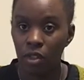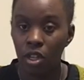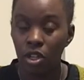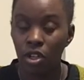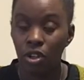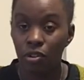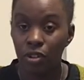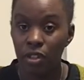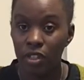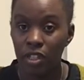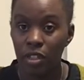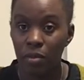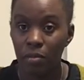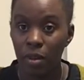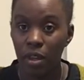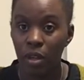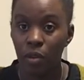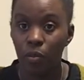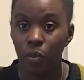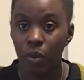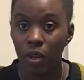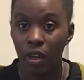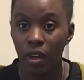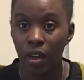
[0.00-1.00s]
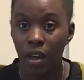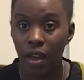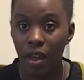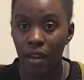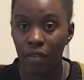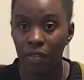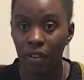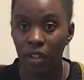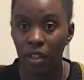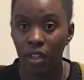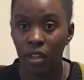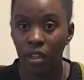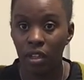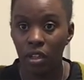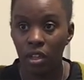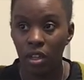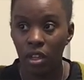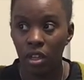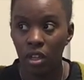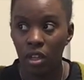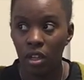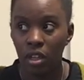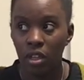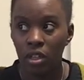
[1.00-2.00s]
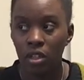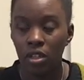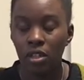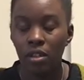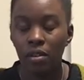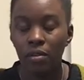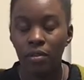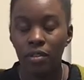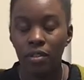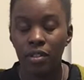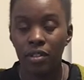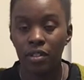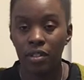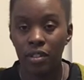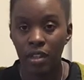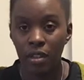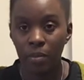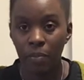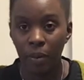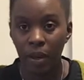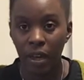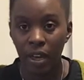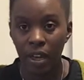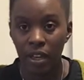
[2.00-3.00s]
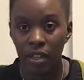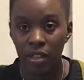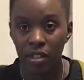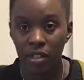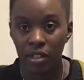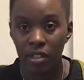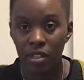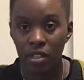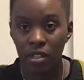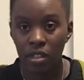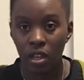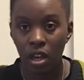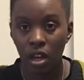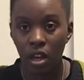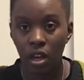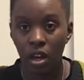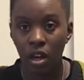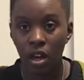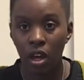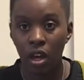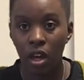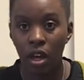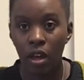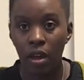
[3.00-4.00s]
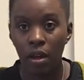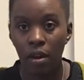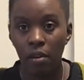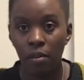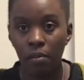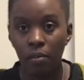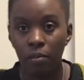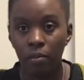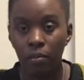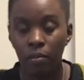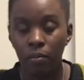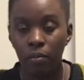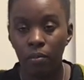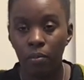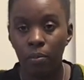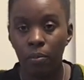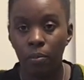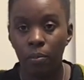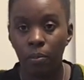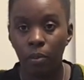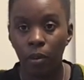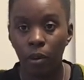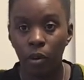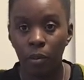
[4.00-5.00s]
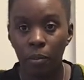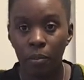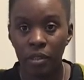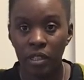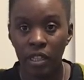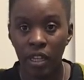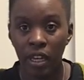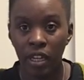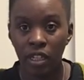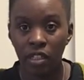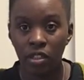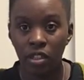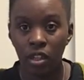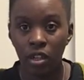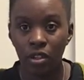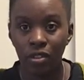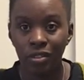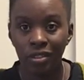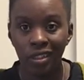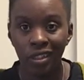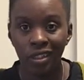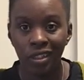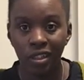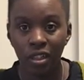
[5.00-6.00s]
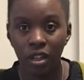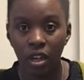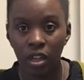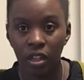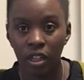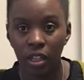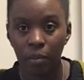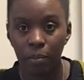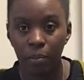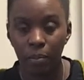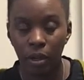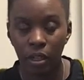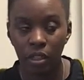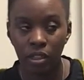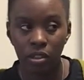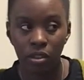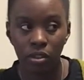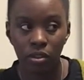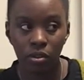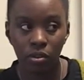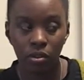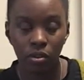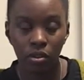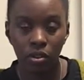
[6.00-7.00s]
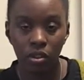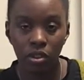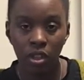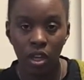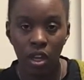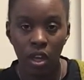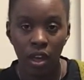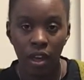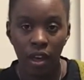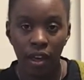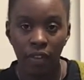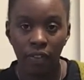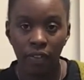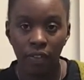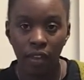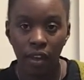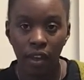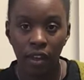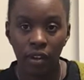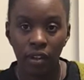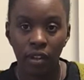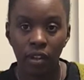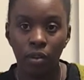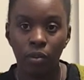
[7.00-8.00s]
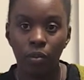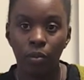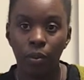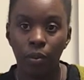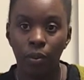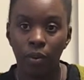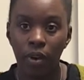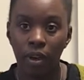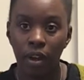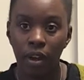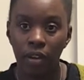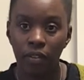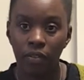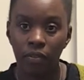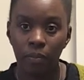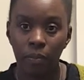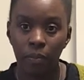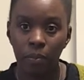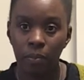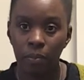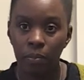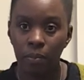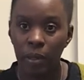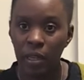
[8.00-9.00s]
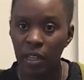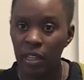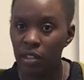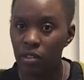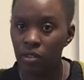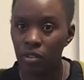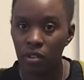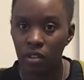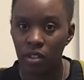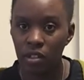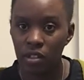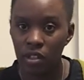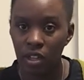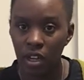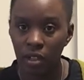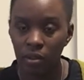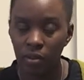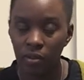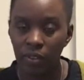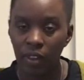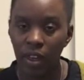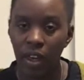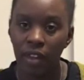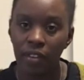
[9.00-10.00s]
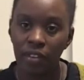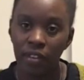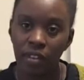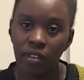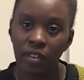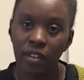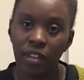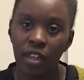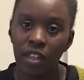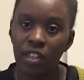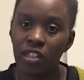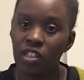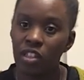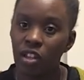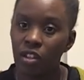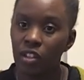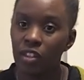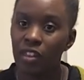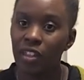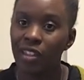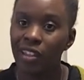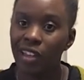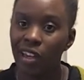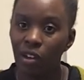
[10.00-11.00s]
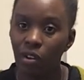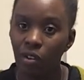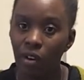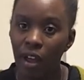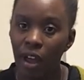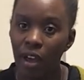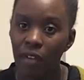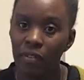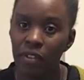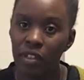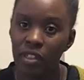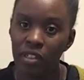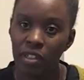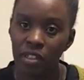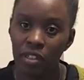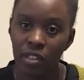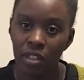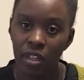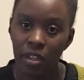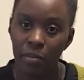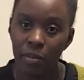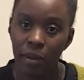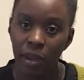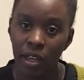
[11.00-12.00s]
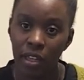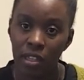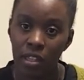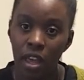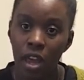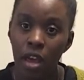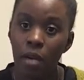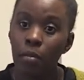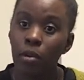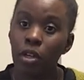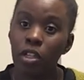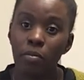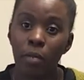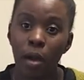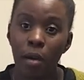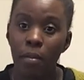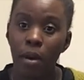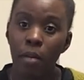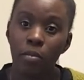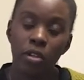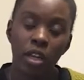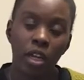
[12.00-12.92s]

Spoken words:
Chris and me, we are having sea bass, boiled potatoes and a garlic butter sauce, and then we'll have peas on the side of that. And then the kids, the only thing they're not having is the sea bass because my mum was